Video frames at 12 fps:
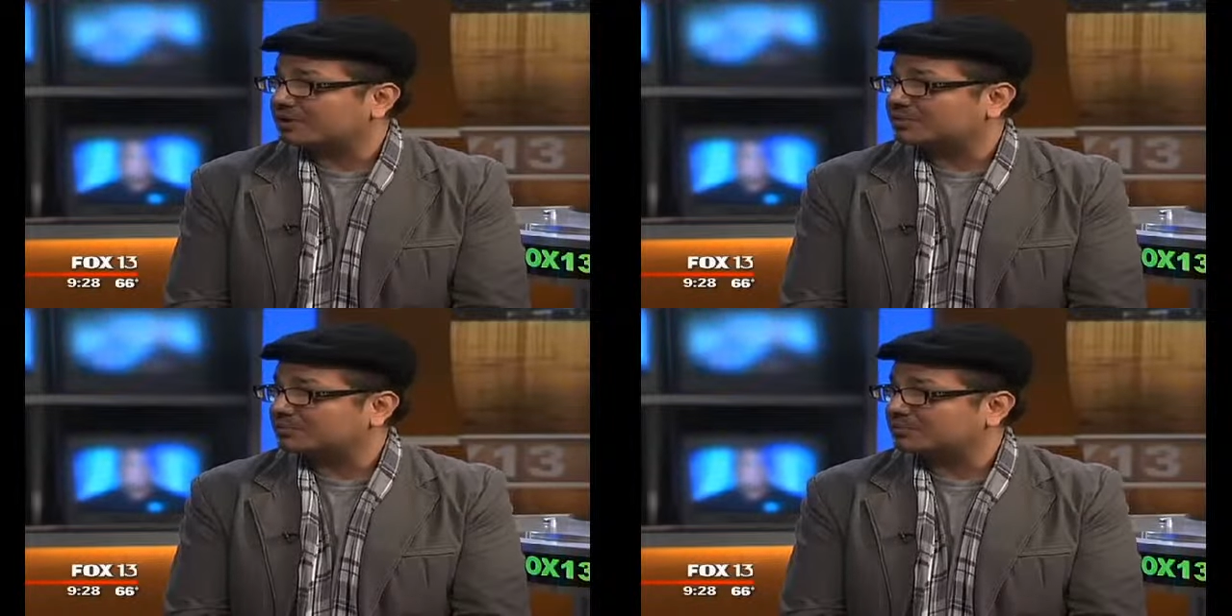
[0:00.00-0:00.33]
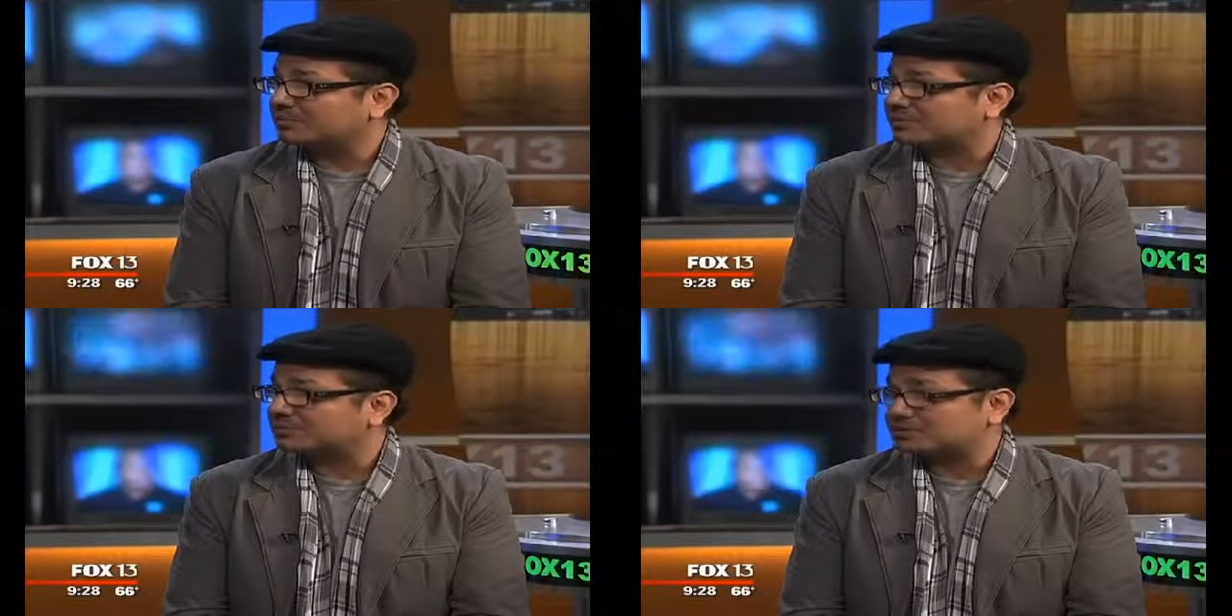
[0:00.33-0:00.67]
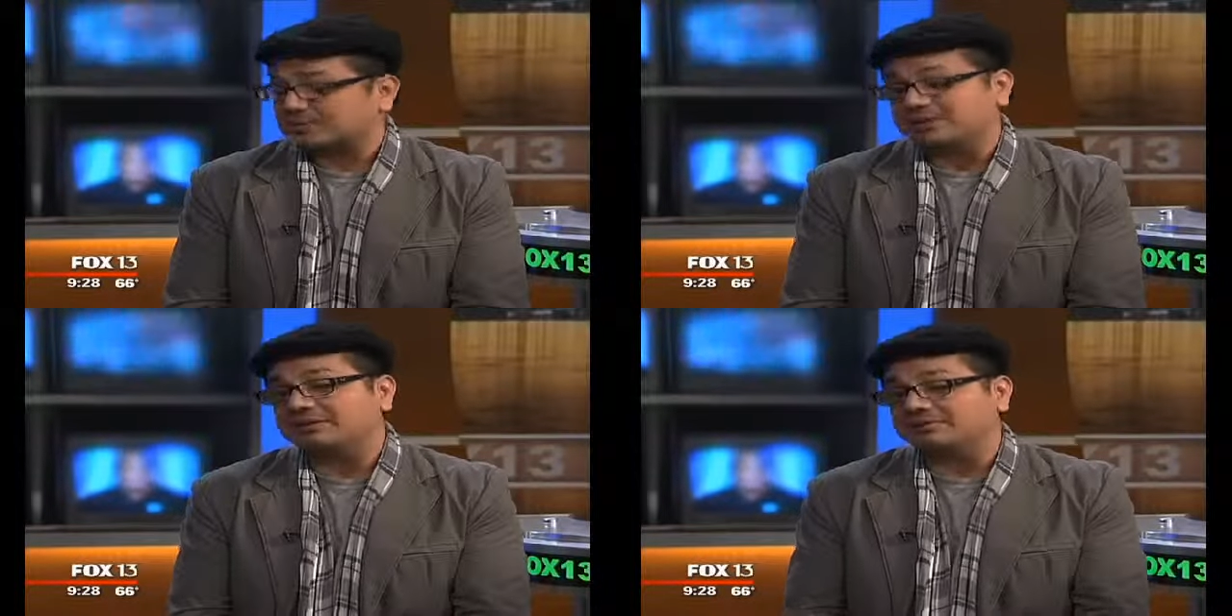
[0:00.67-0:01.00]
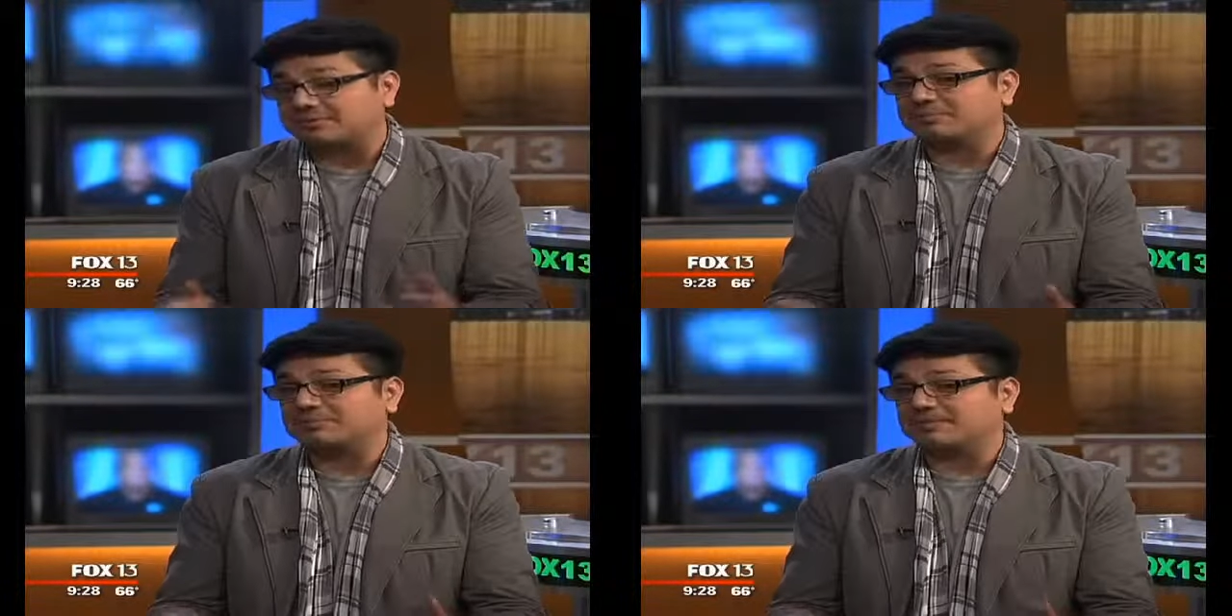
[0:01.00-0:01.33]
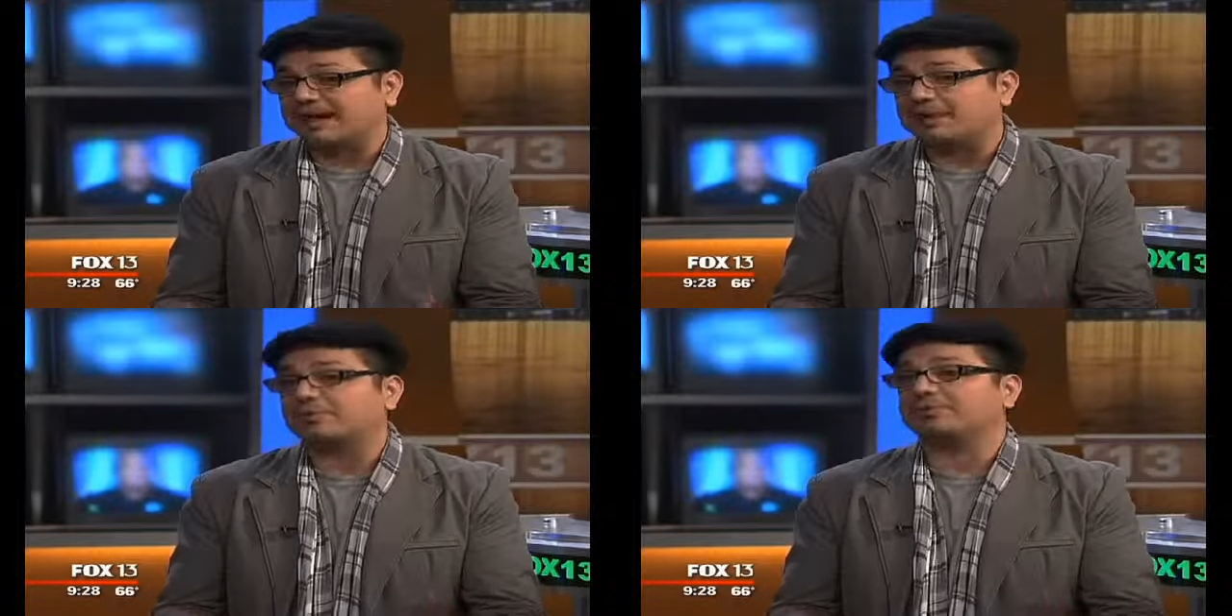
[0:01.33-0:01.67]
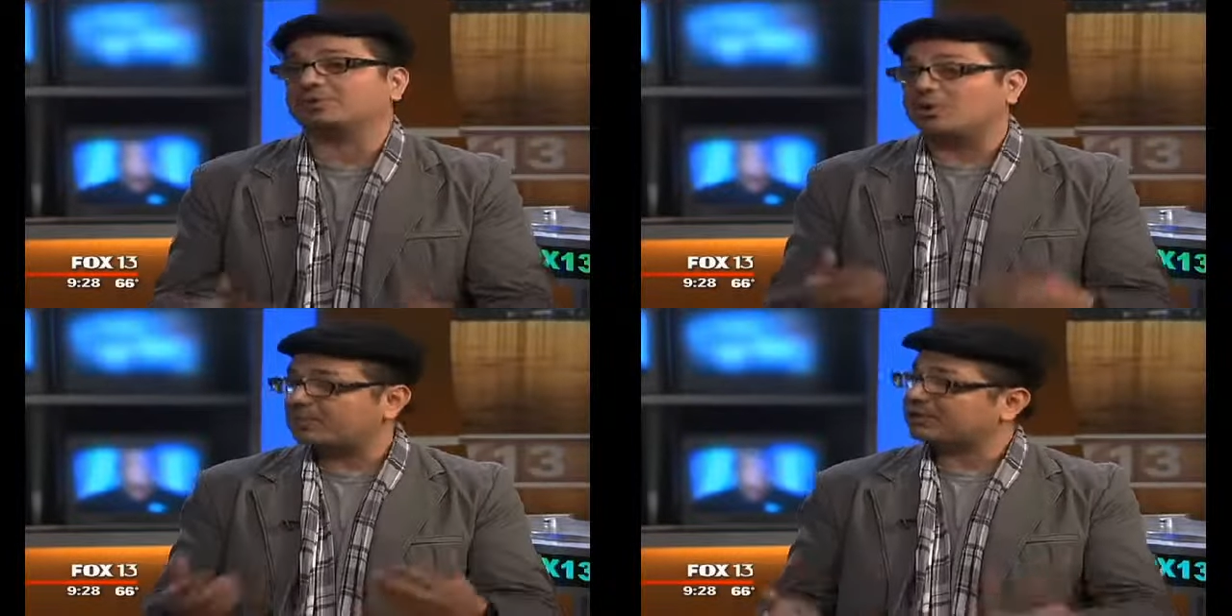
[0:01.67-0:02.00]
and we're screening the film tonight. We're
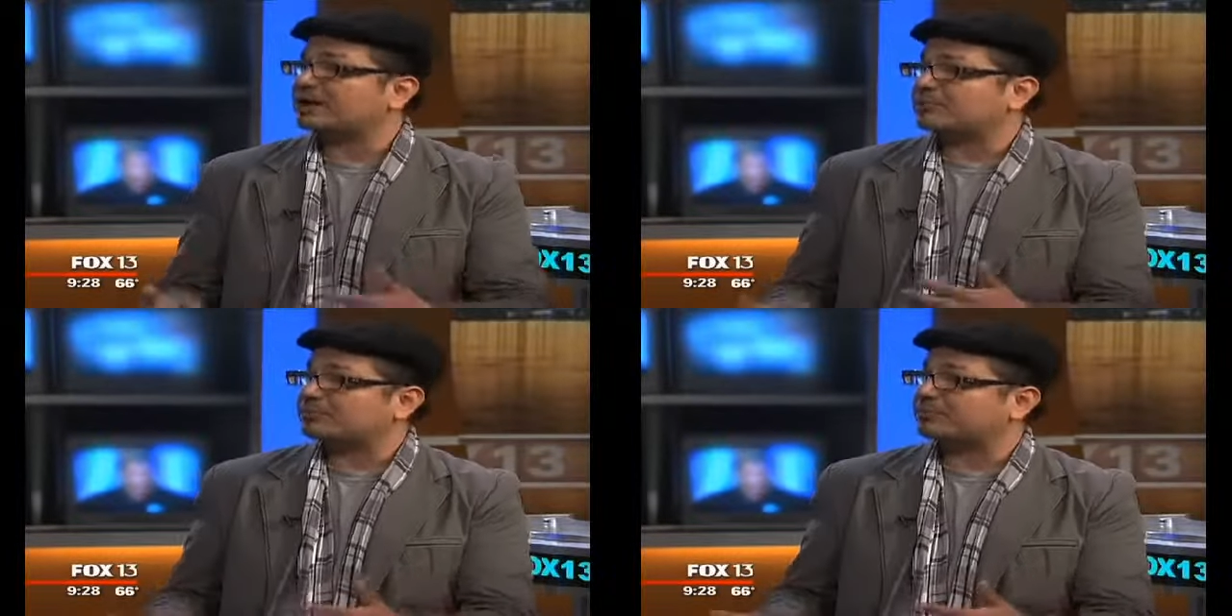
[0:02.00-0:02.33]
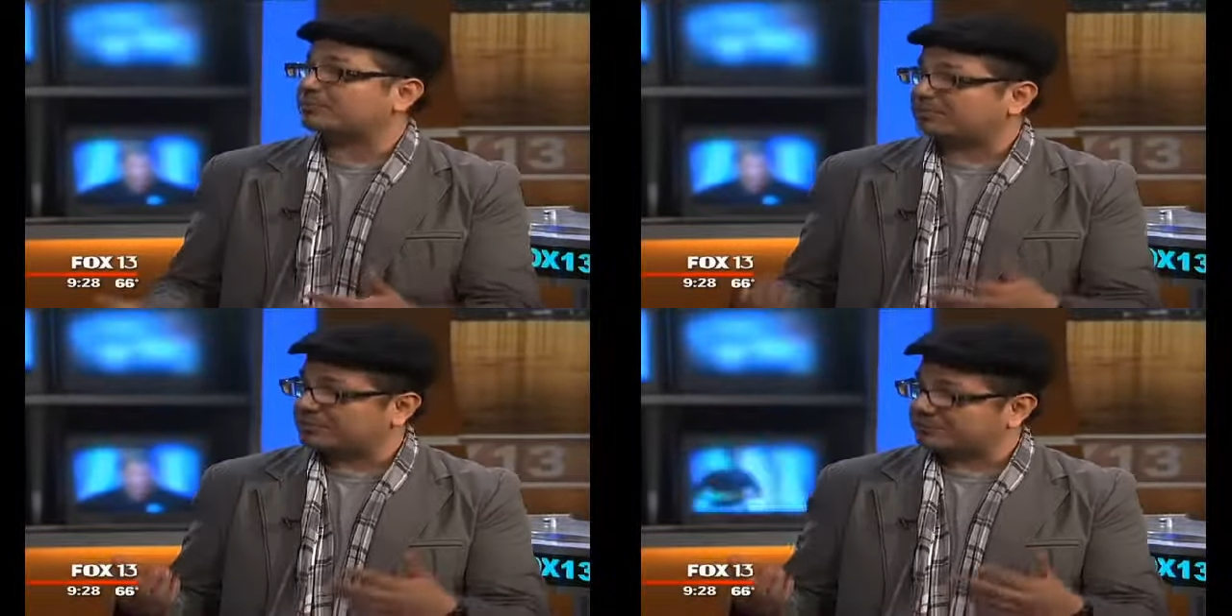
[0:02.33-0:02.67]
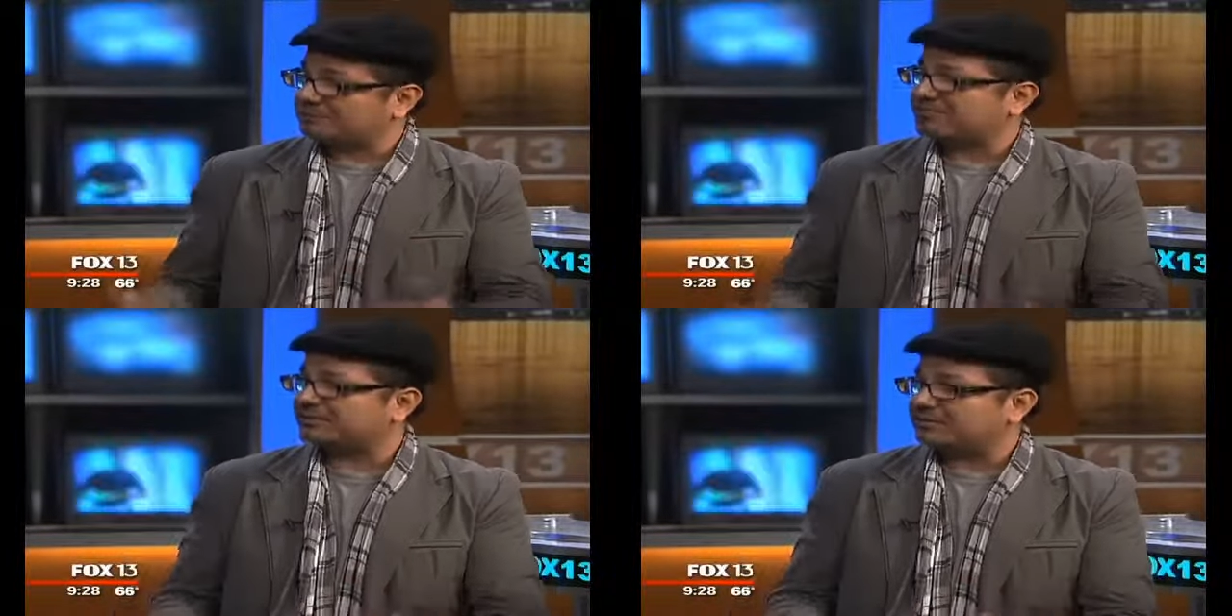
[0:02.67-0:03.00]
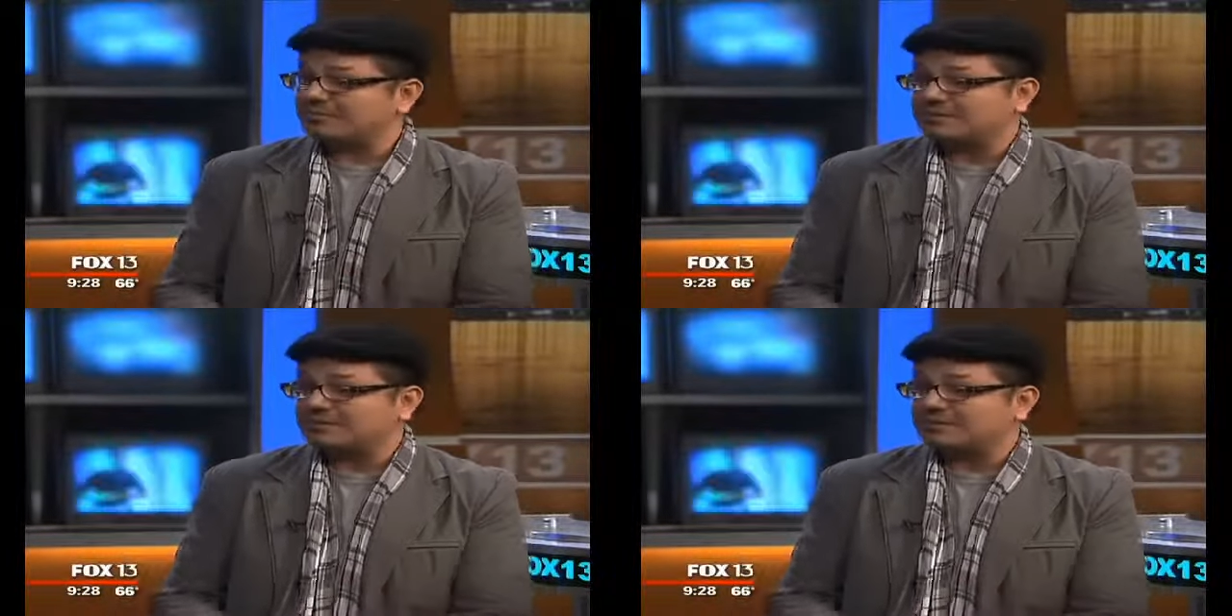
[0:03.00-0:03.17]
the opening night premiere film.